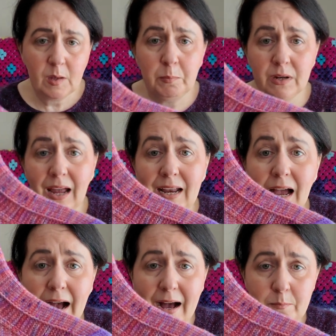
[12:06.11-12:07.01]
But I
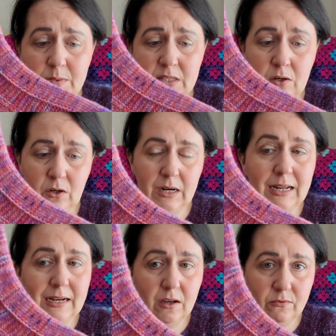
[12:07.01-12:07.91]

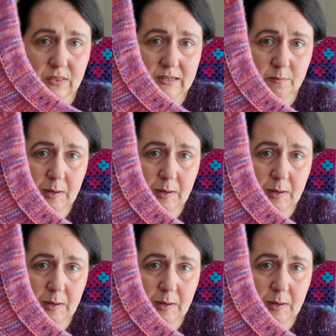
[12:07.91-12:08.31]
absolutely love this